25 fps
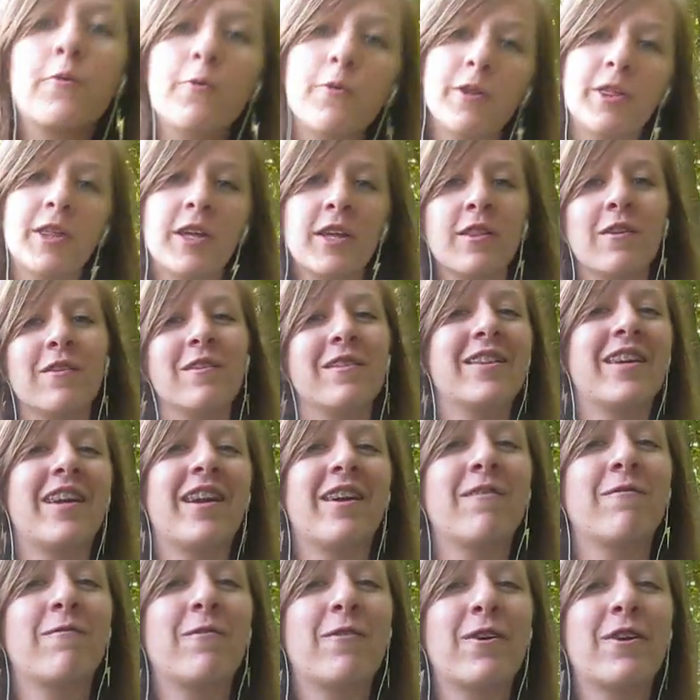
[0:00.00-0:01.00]
Cool thing though is
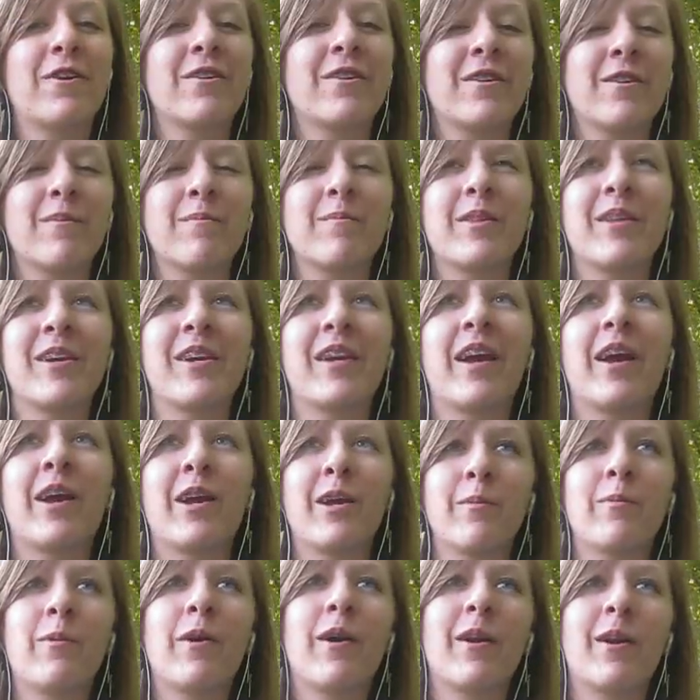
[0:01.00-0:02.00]
that I've worn something
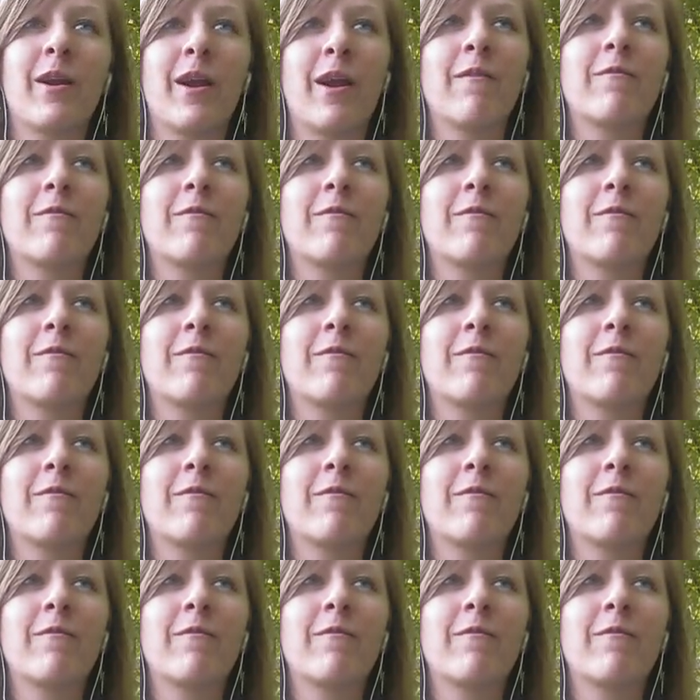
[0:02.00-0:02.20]
Harry Potter